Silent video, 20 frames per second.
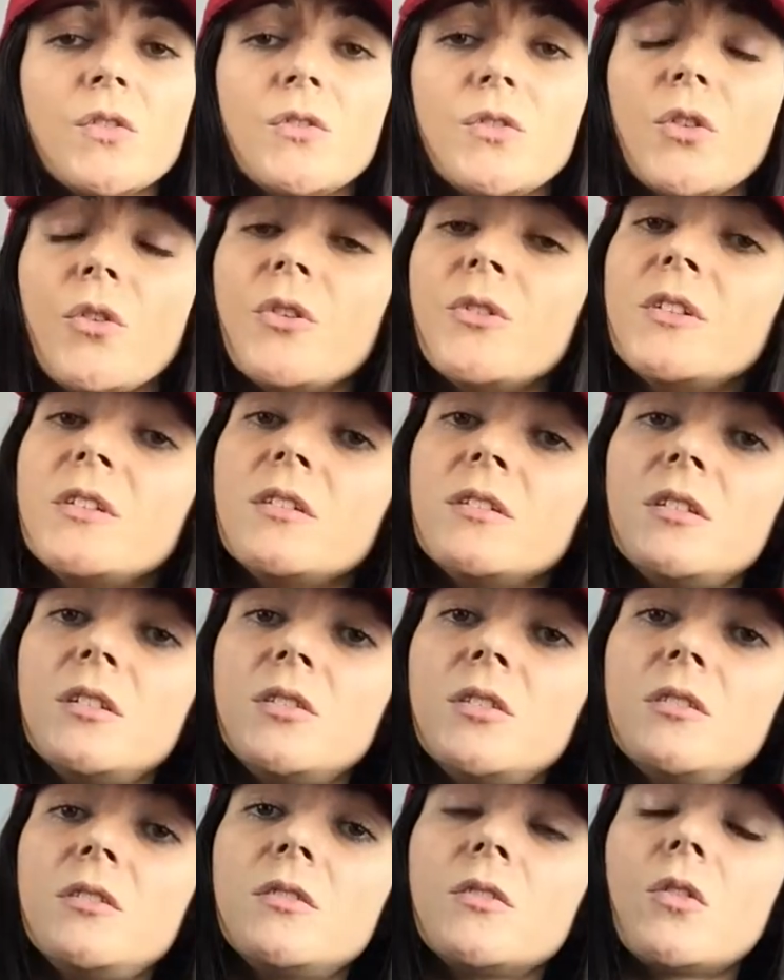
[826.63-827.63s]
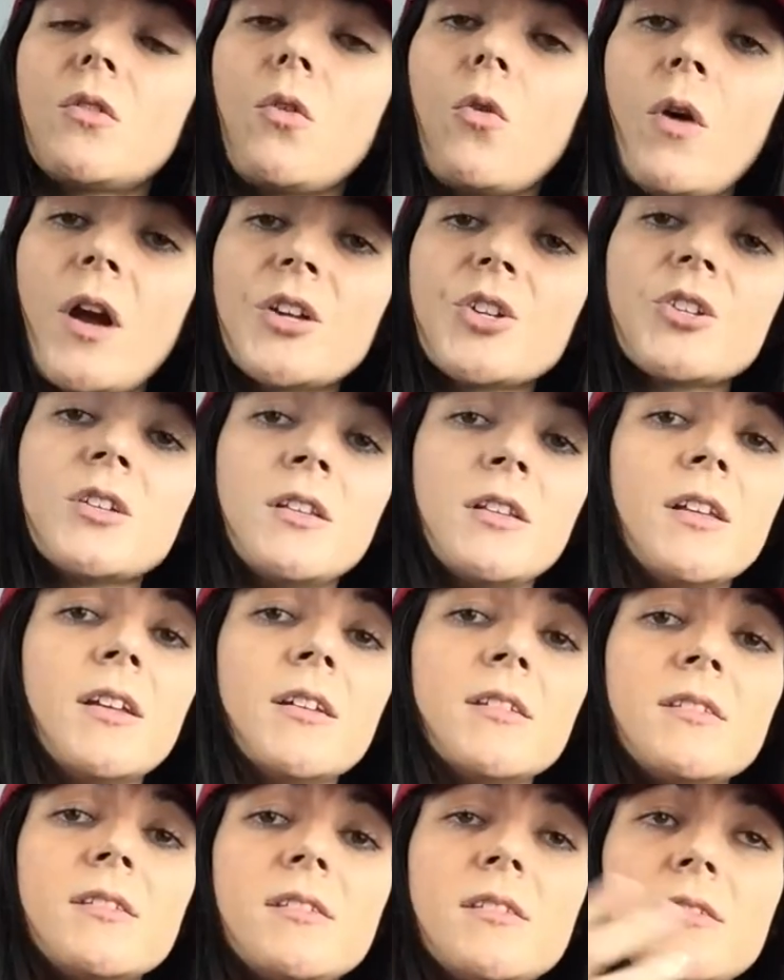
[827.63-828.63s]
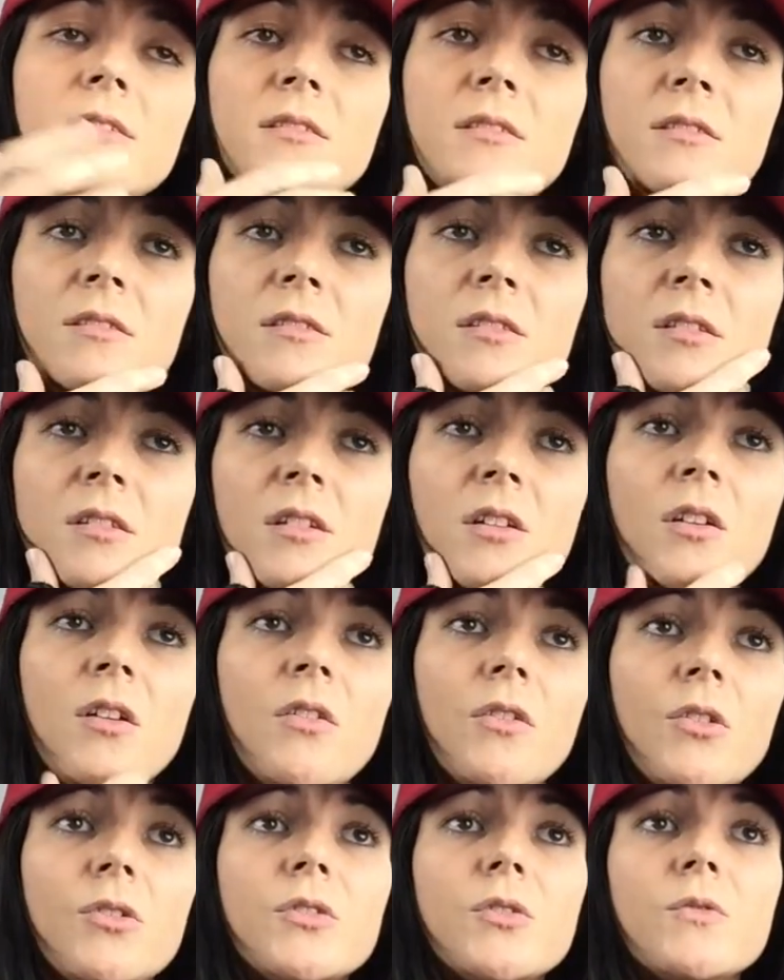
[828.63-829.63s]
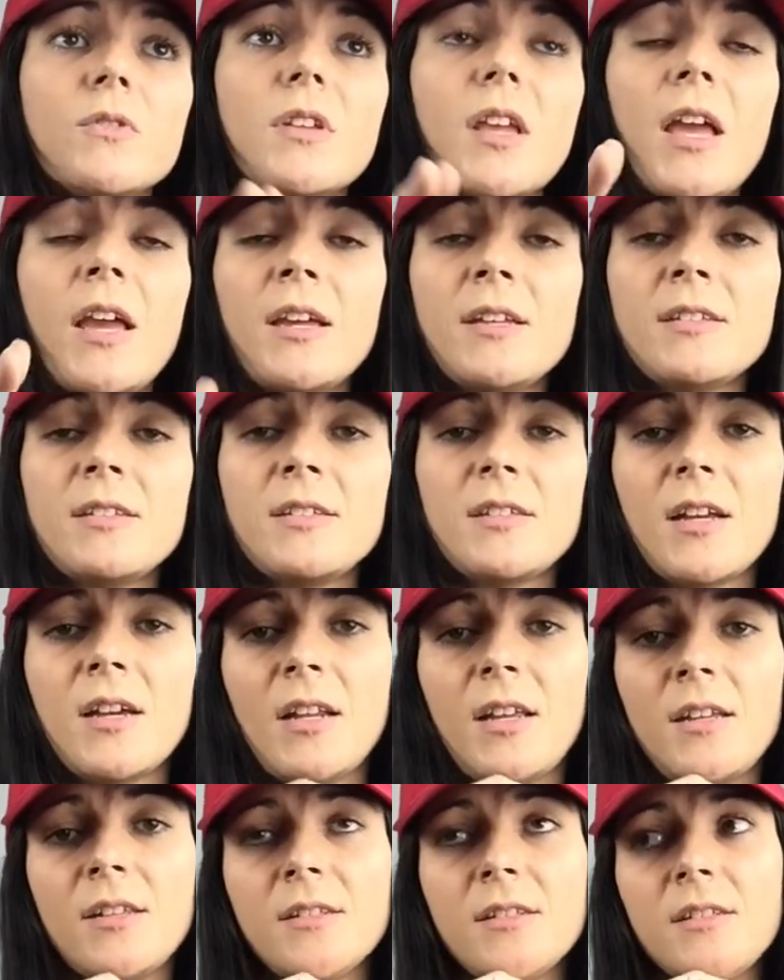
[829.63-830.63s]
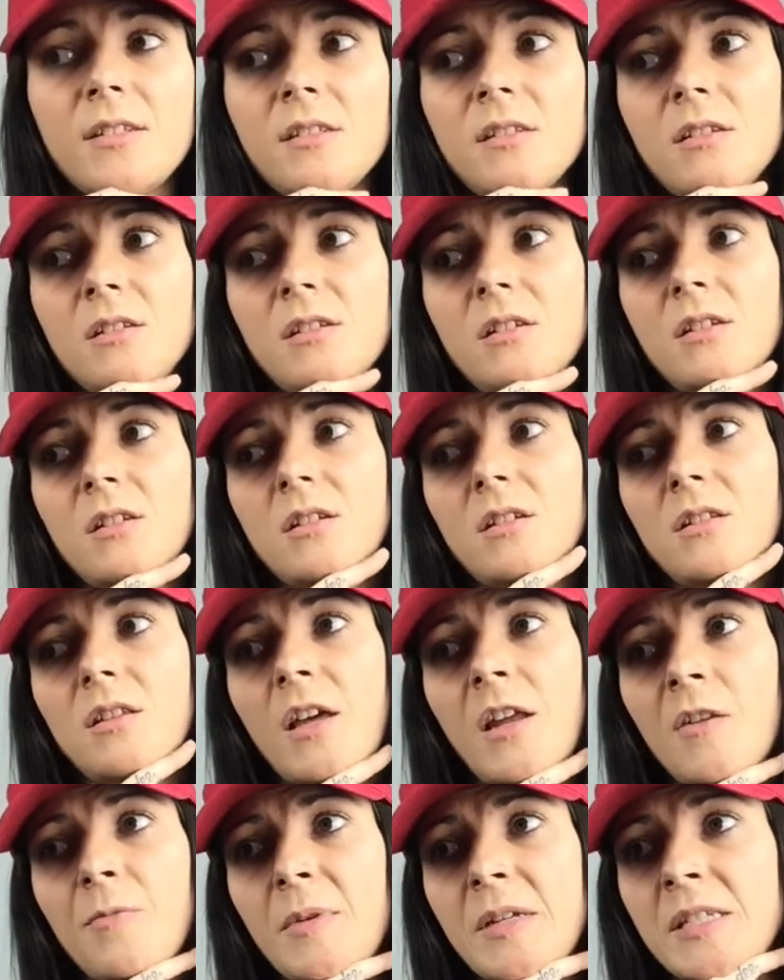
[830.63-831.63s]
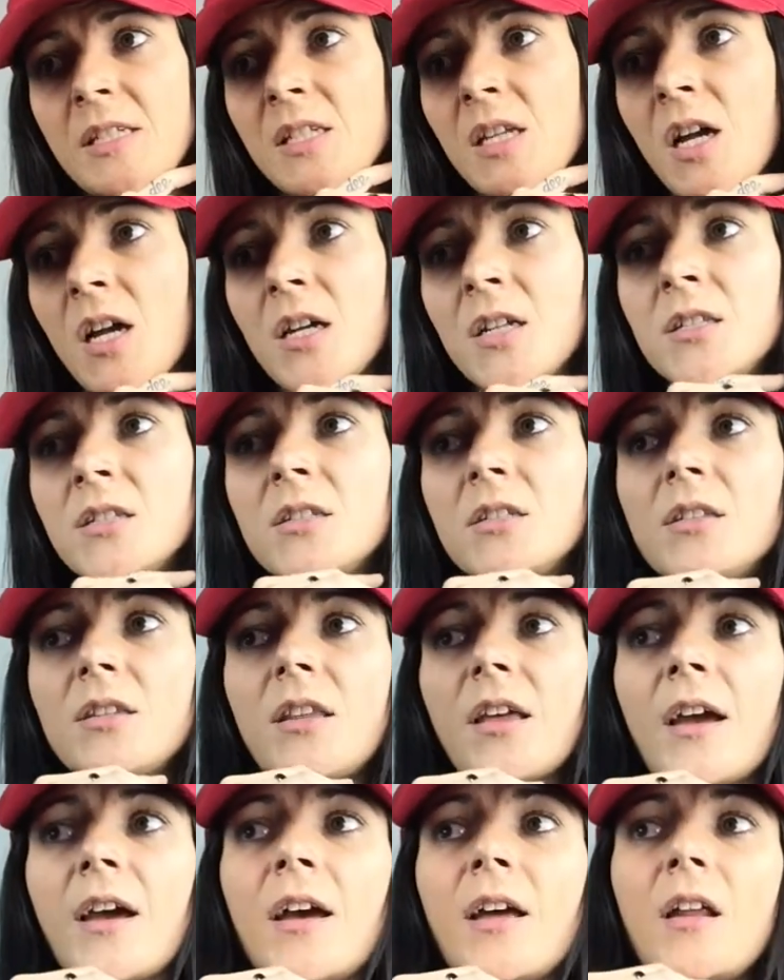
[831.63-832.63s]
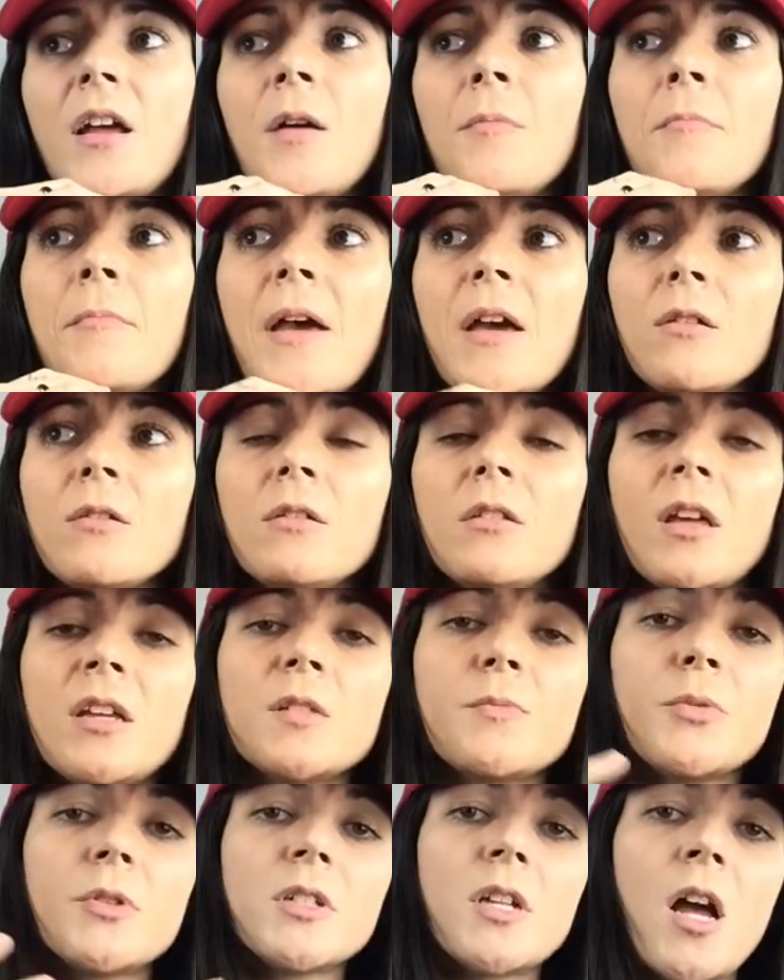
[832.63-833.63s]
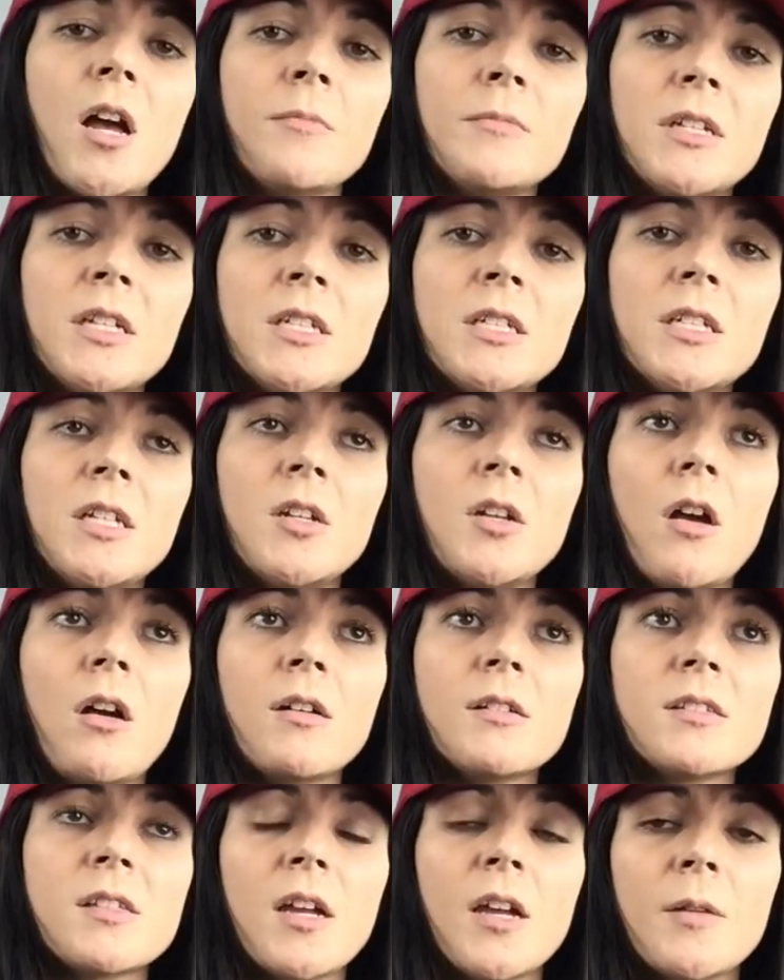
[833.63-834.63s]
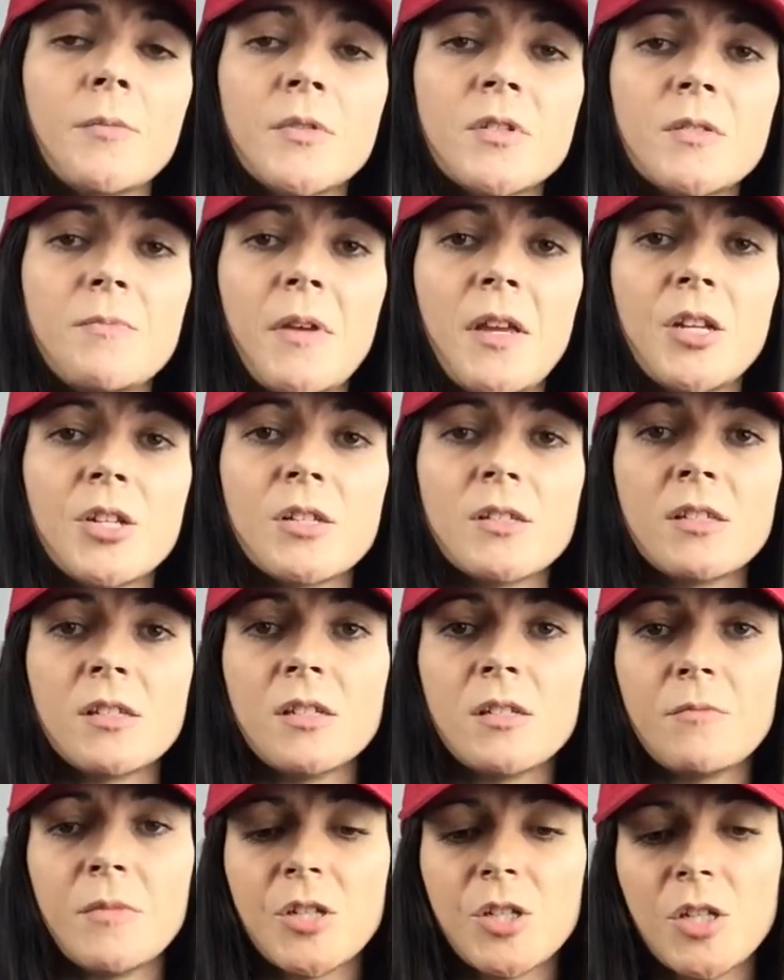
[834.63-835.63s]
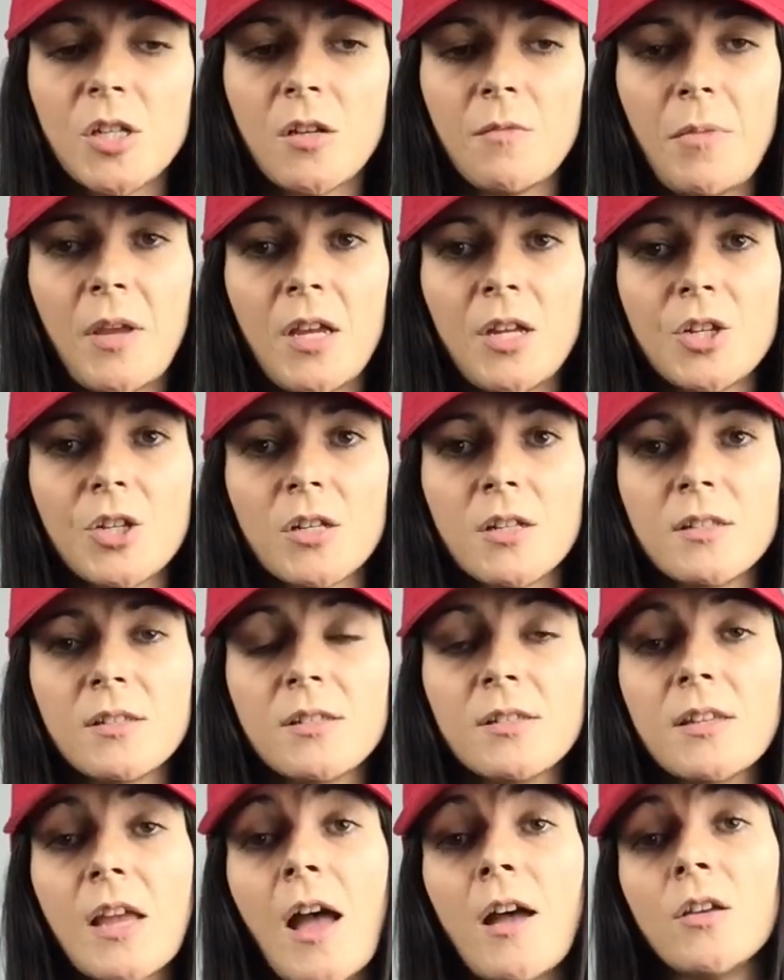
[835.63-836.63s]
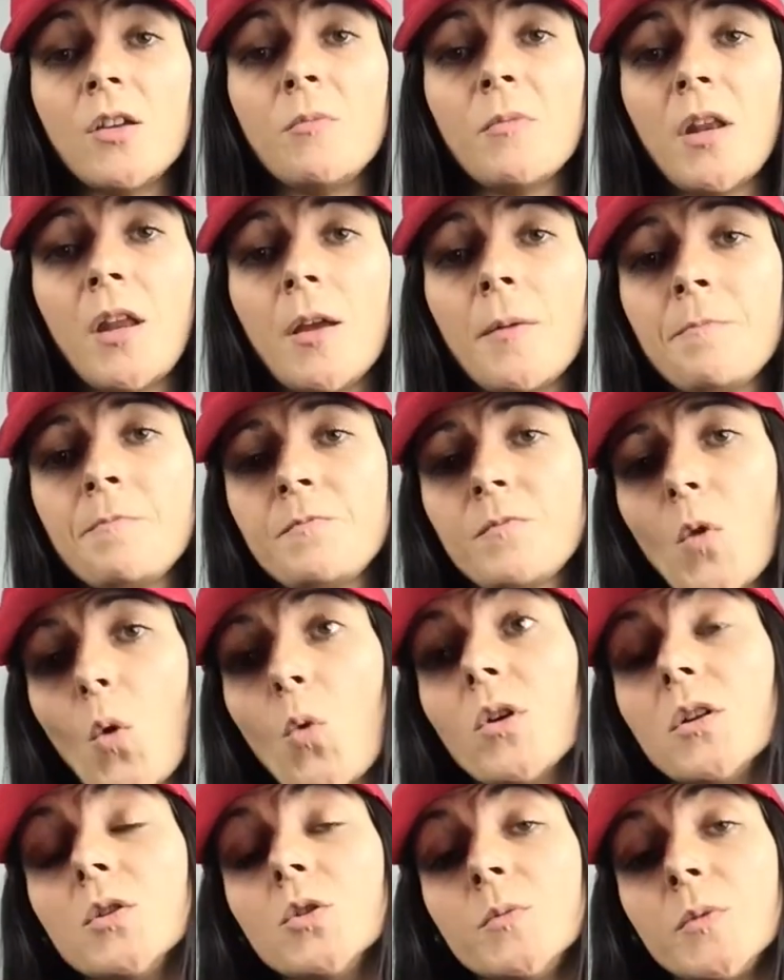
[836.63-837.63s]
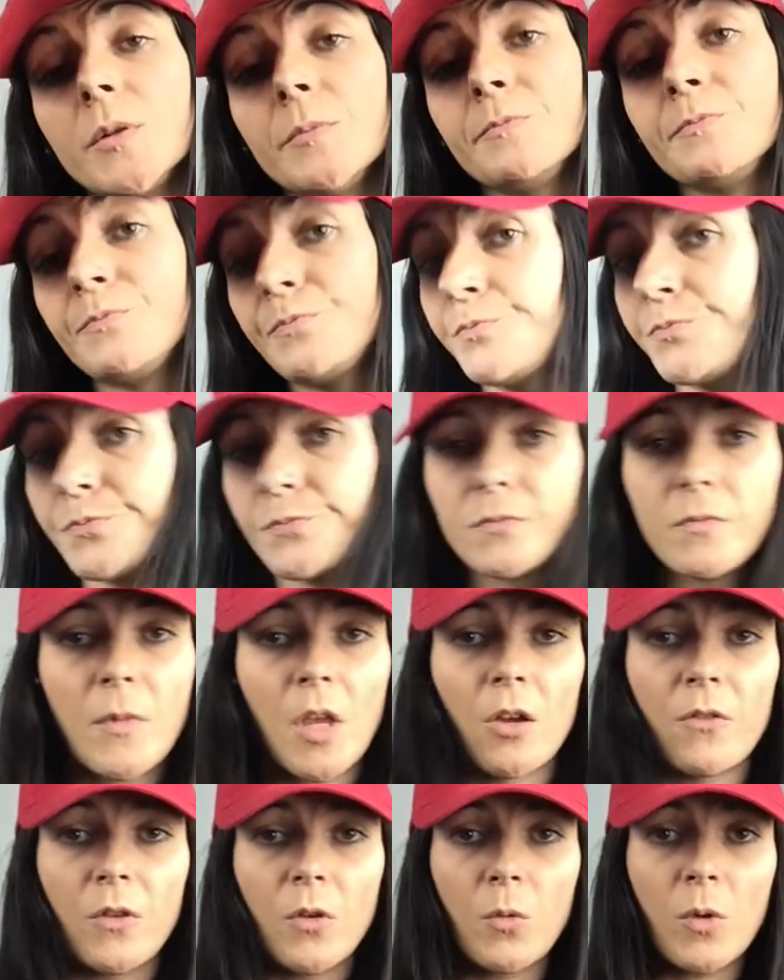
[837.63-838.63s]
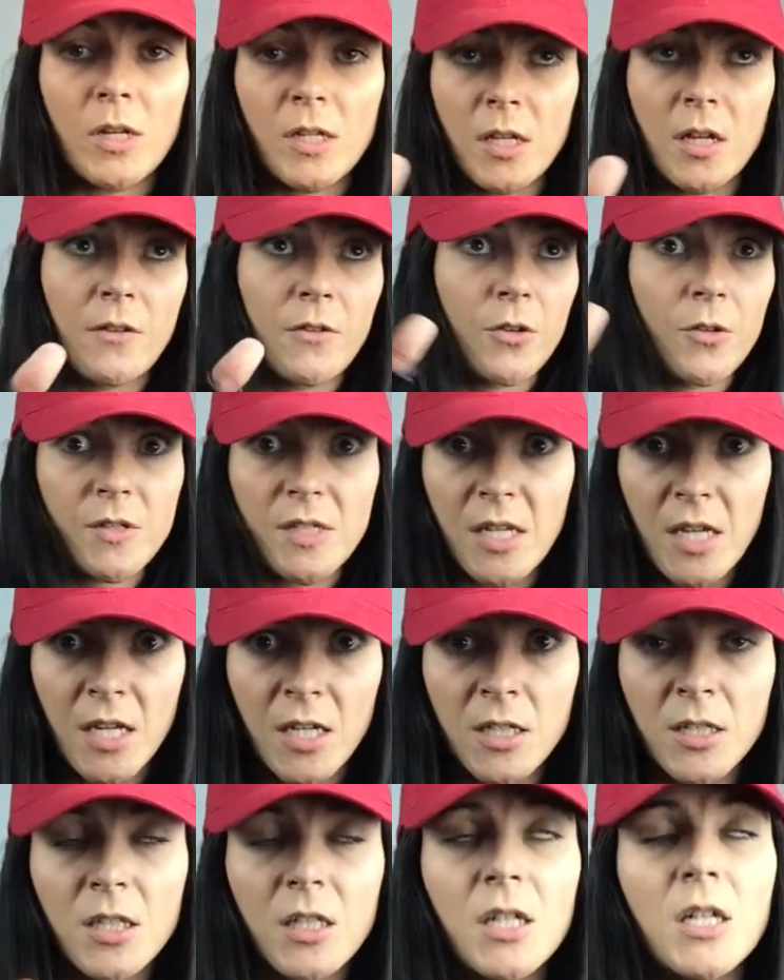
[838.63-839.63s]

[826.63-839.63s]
So question this. There's case studies that have been done that a metal that's predominant in Alzheimer's patients and dementia patients is aluminum or aluminum, however you say it.